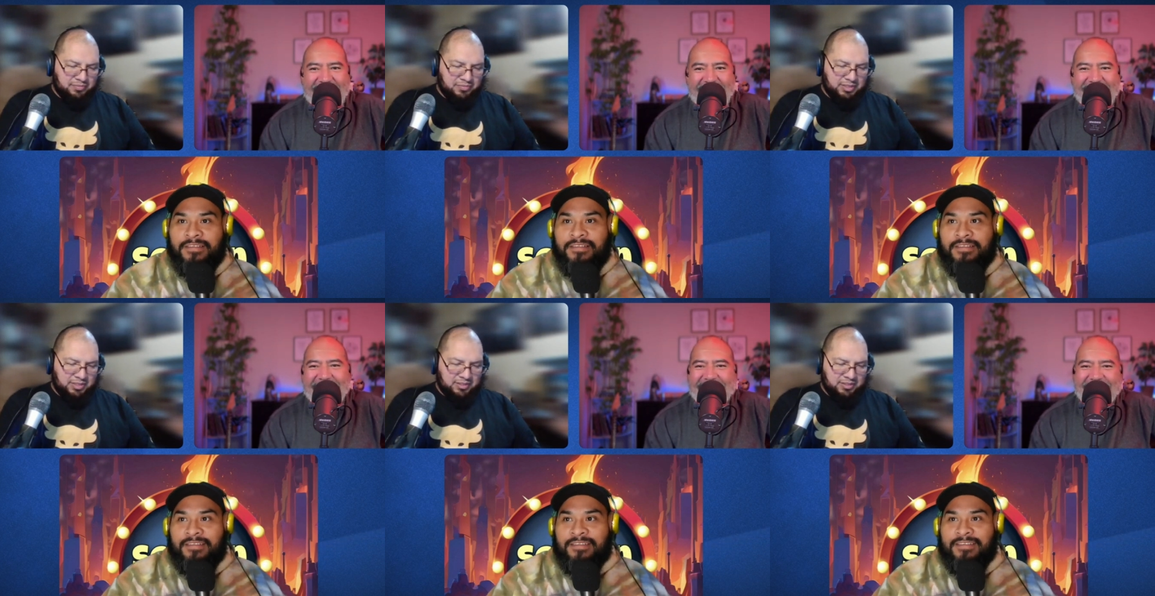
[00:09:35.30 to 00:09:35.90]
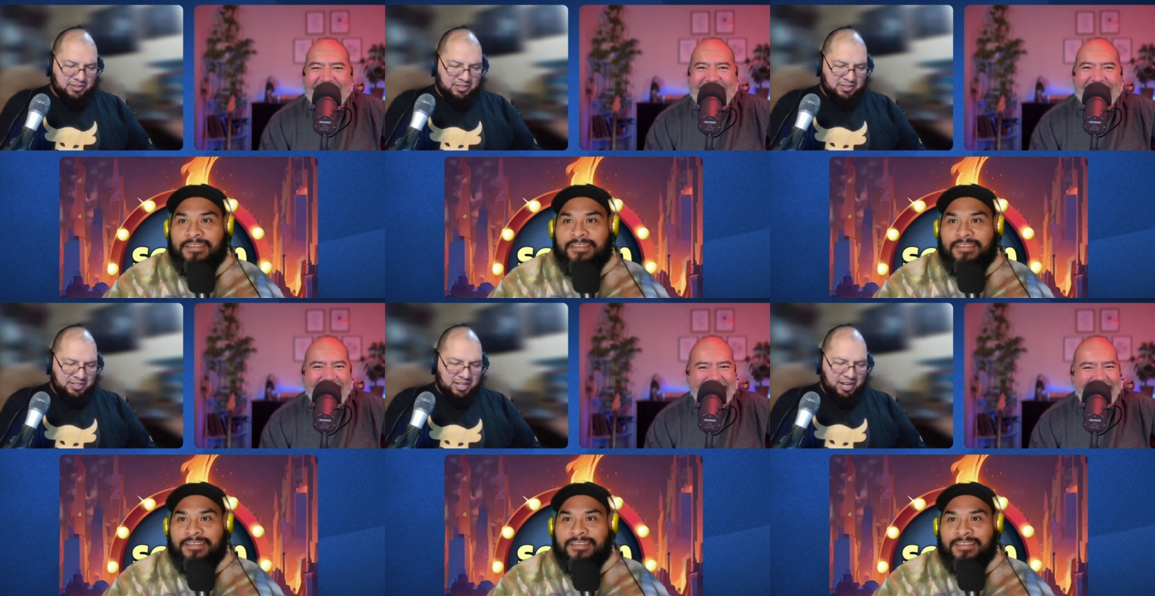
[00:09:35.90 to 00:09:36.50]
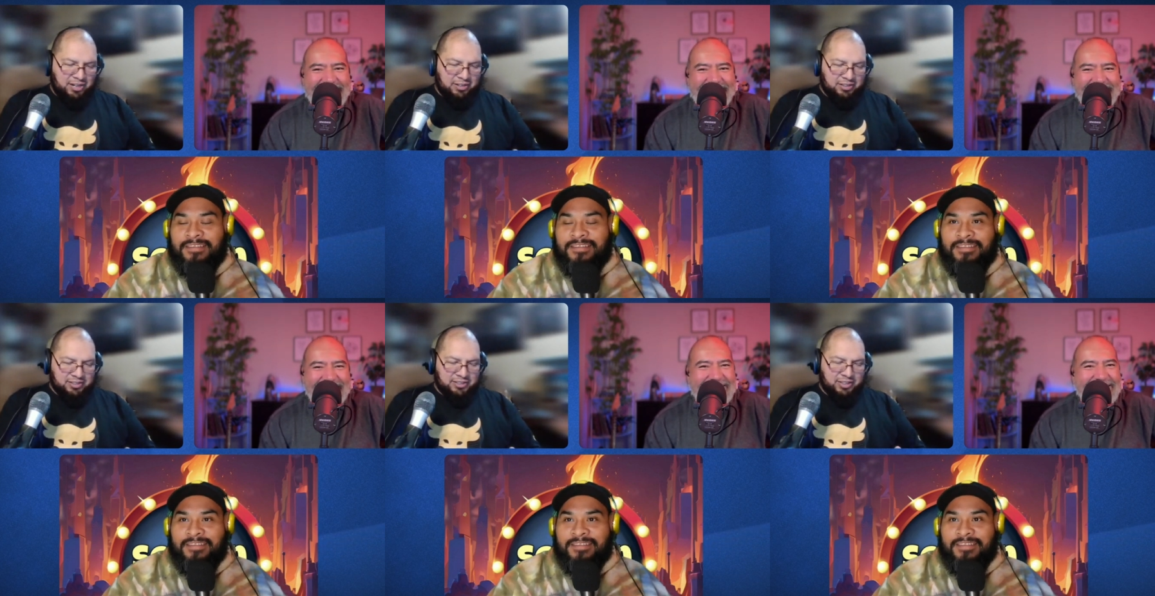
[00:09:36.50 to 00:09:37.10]
Speaker 1: Yeah. I don't know. It's
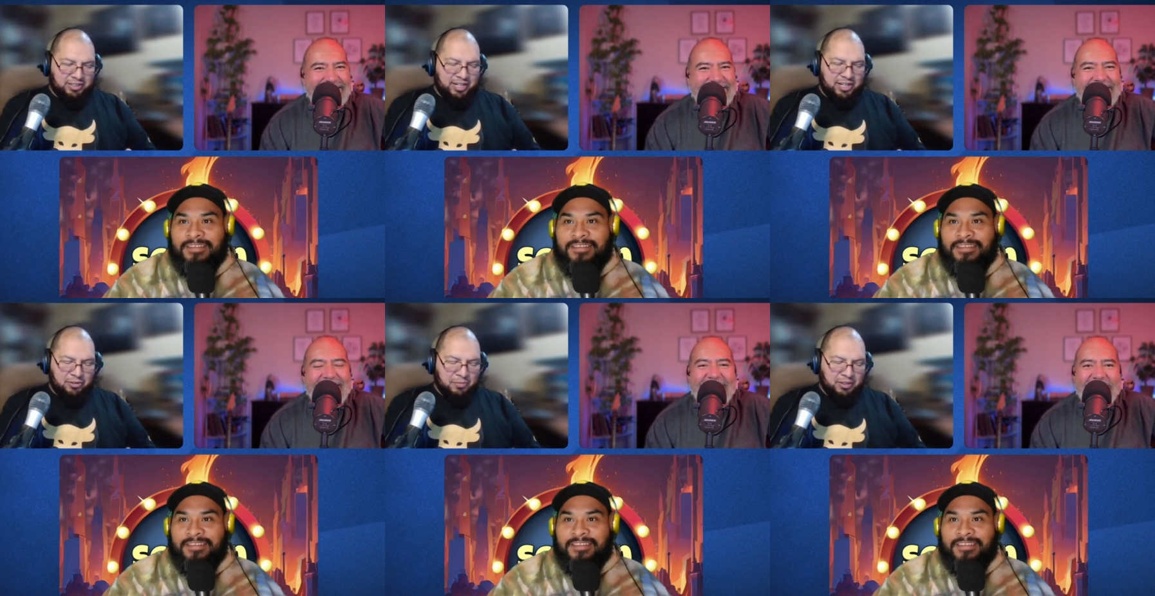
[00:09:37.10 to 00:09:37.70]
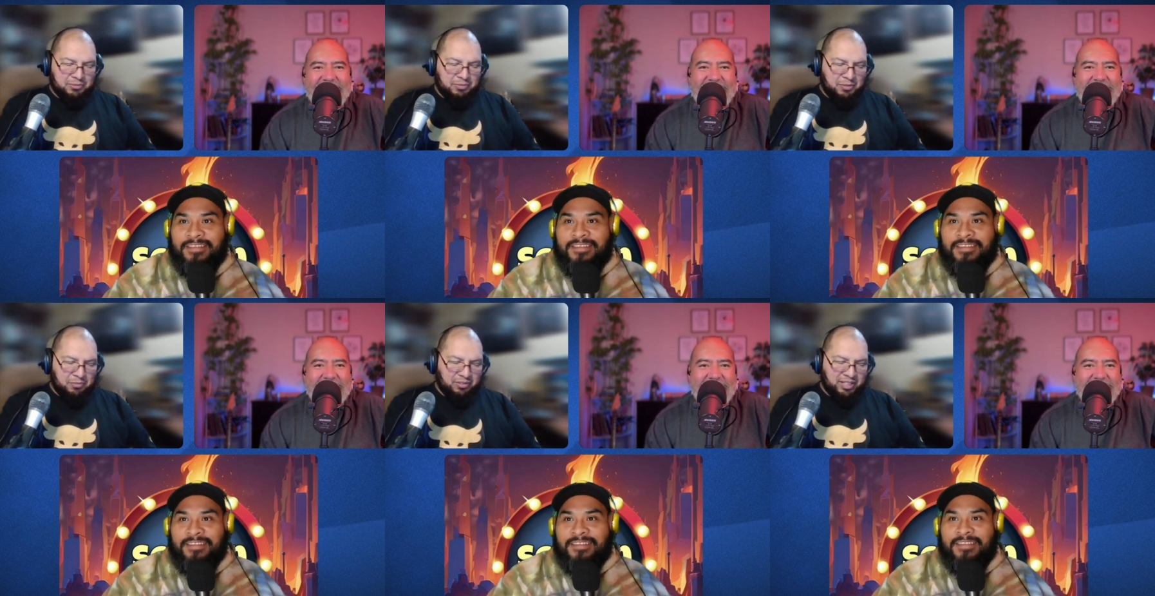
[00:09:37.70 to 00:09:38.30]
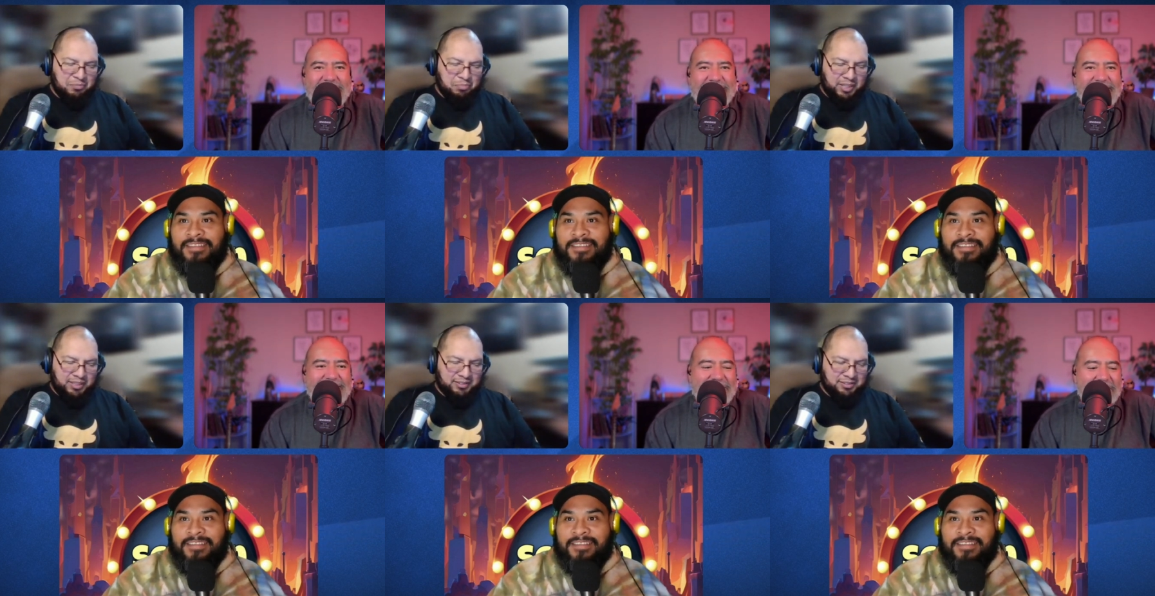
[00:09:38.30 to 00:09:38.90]
just that, that year reminds me of Lake
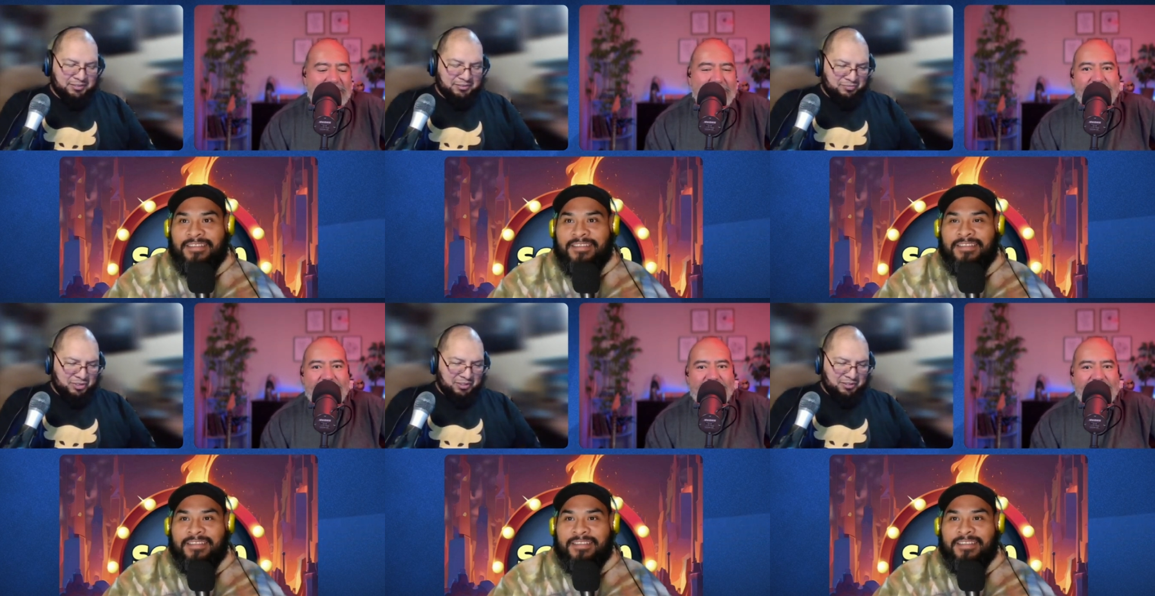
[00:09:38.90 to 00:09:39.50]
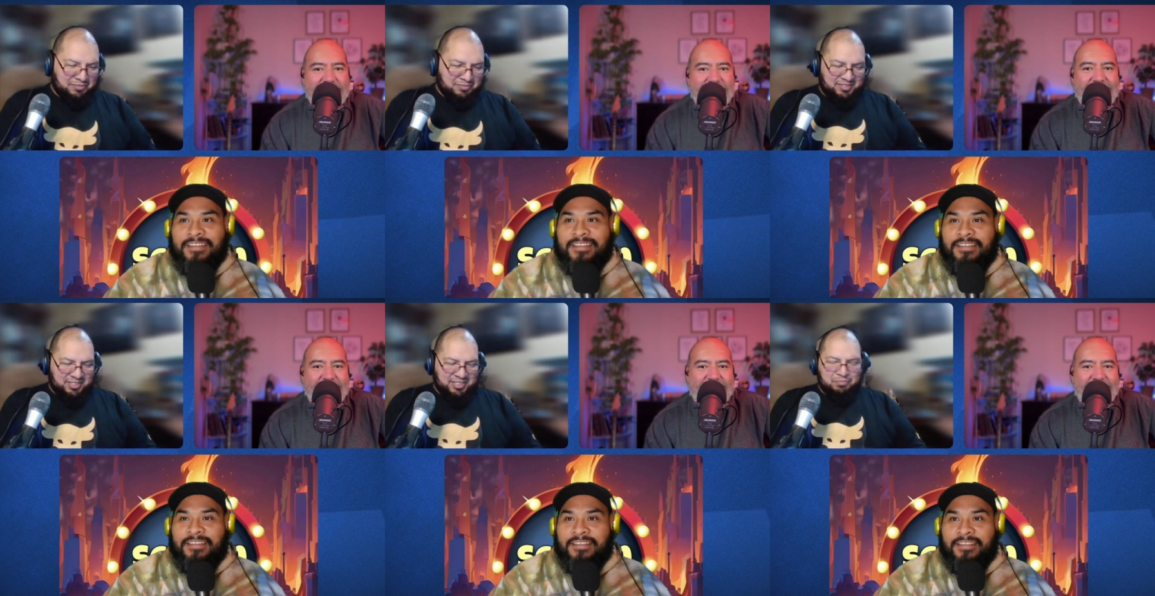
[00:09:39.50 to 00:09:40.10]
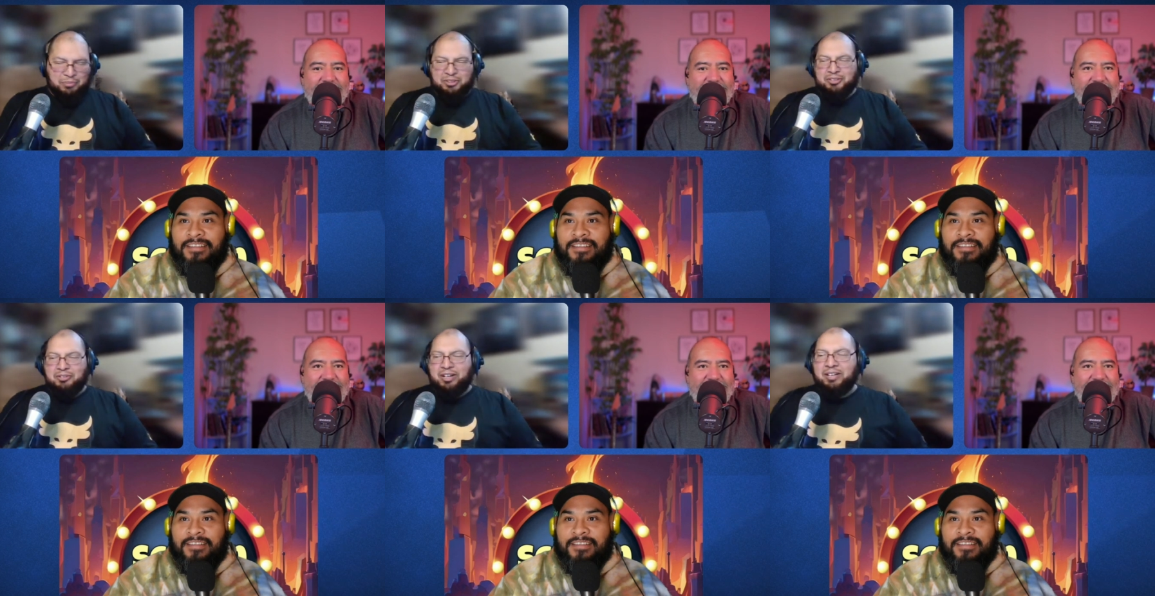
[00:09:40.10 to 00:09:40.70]
Placid. So and Boys
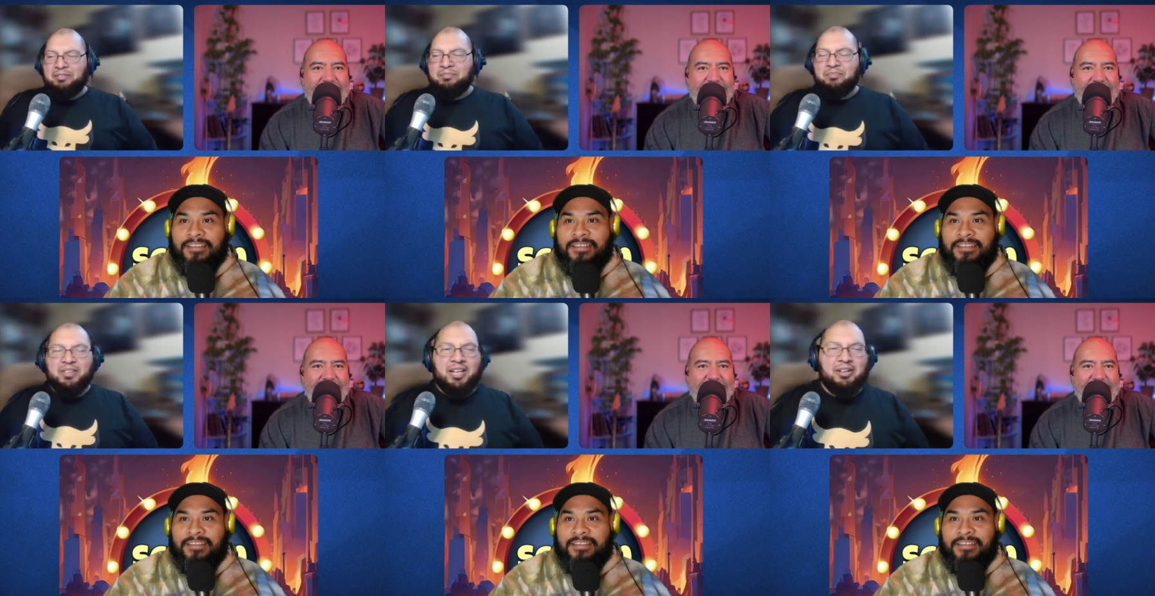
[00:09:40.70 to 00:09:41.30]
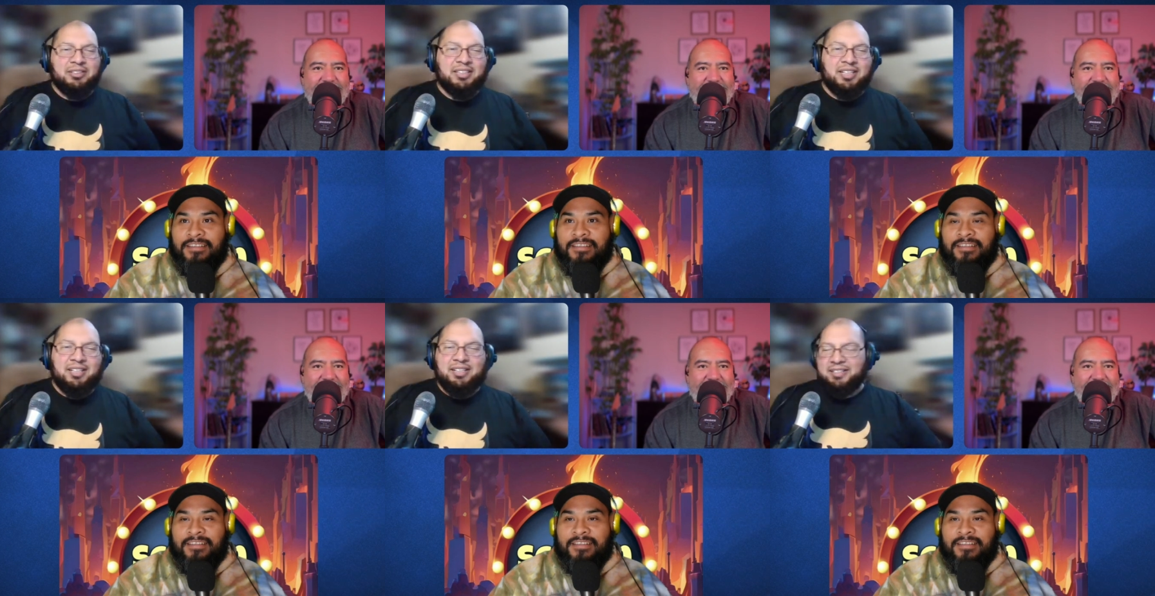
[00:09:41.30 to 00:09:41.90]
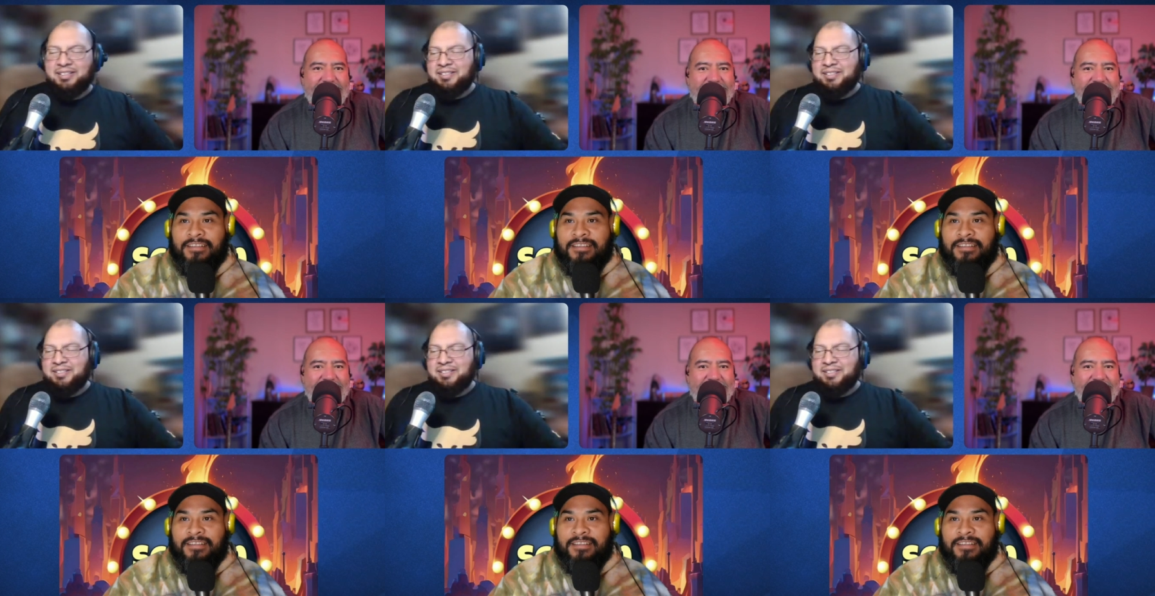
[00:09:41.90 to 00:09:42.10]
Don't Cry. All right, uh.